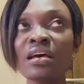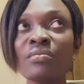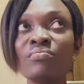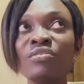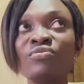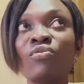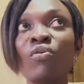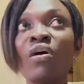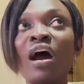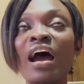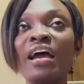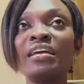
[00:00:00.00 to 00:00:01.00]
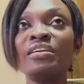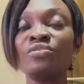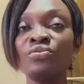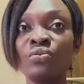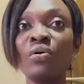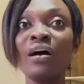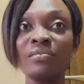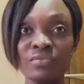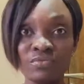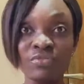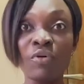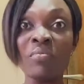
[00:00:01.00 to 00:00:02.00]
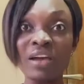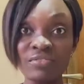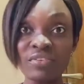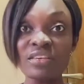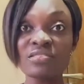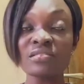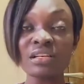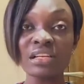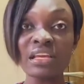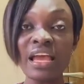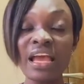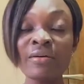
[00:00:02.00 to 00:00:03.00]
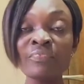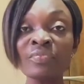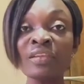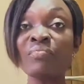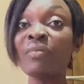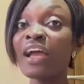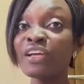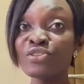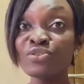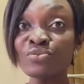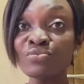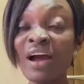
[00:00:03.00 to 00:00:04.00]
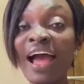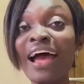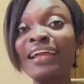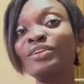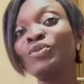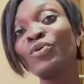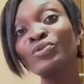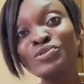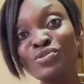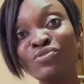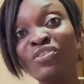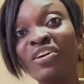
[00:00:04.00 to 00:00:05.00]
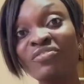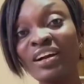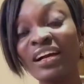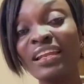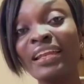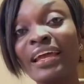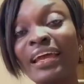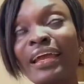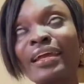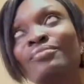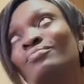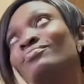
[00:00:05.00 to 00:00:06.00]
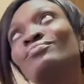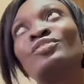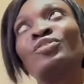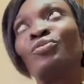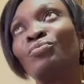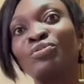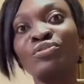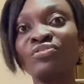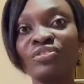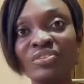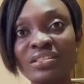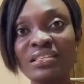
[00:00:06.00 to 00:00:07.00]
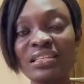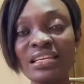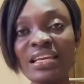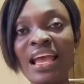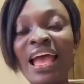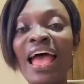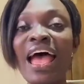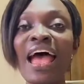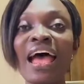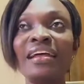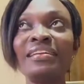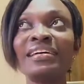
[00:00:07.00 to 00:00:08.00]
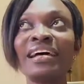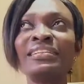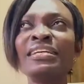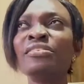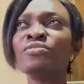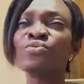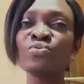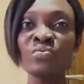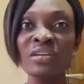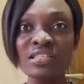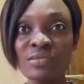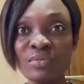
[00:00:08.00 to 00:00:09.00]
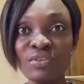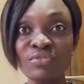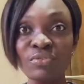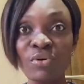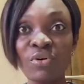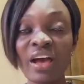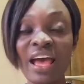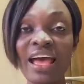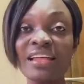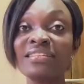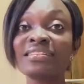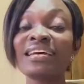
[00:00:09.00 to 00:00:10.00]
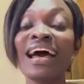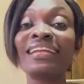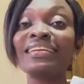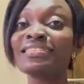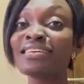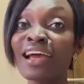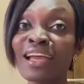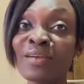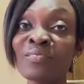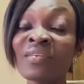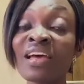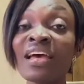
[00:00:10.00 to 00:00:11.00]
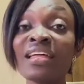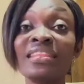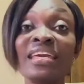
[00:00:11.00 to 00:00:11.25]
before I, you know, for my face to clear. Mind you, I had gone to Forever Clair you know, previously, and I think two weeks before. And at the time, they